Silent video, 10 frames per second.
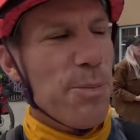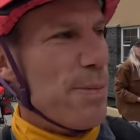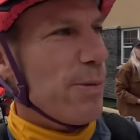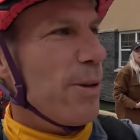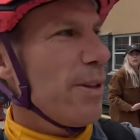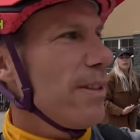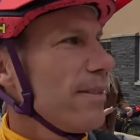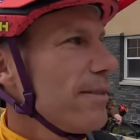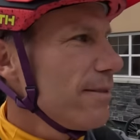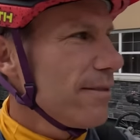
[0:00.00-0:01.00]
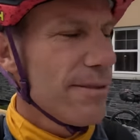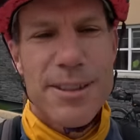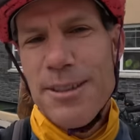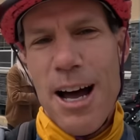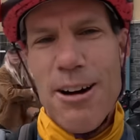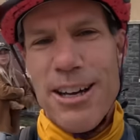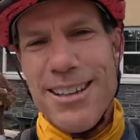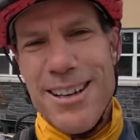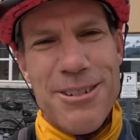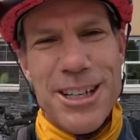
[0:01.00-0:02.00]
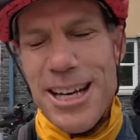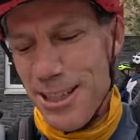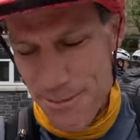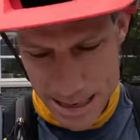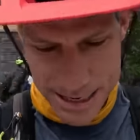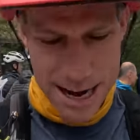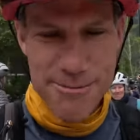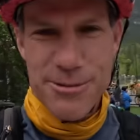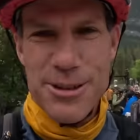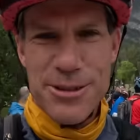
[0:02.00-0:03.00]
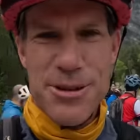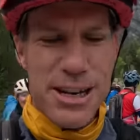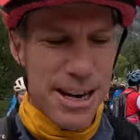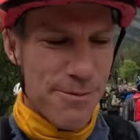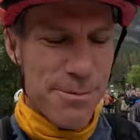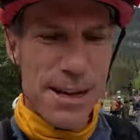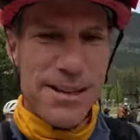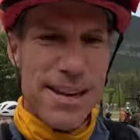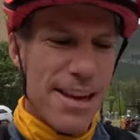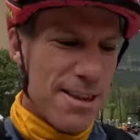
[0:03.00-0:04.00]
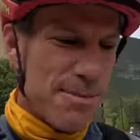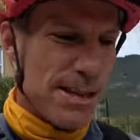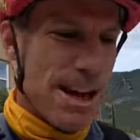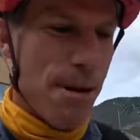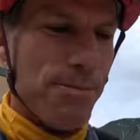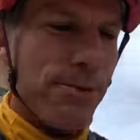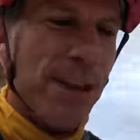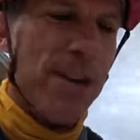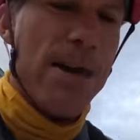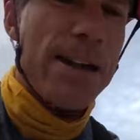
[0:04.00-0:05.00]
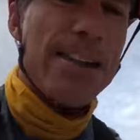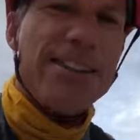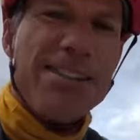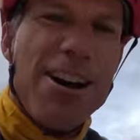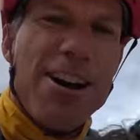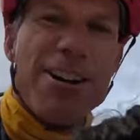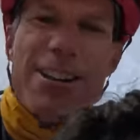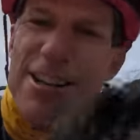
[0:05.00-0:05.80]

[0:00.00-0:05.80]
people. We'll get to my time soon enough, but in the meantime, I'm just gonna pet this dog.